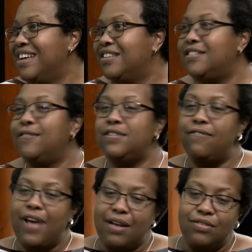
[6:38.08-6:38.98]
So as a
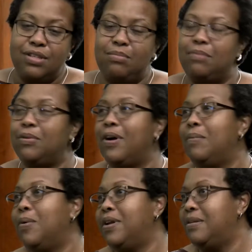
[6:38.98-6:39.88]
faculty member, I
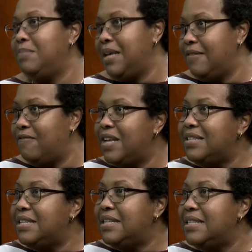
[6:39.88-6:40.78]
want to be
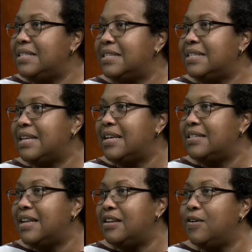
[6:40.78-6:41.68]
invested in the
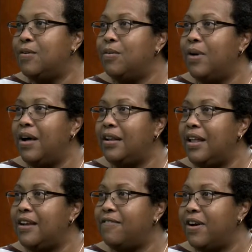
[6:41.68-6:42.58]
success. I know a
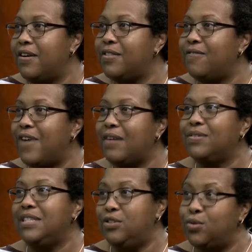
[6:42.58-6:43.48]
lot of our other
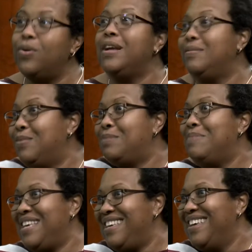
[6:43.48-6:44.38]
faculty join with
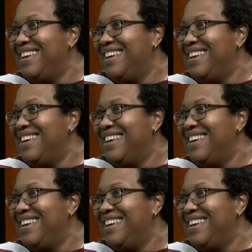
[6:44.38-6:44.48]
me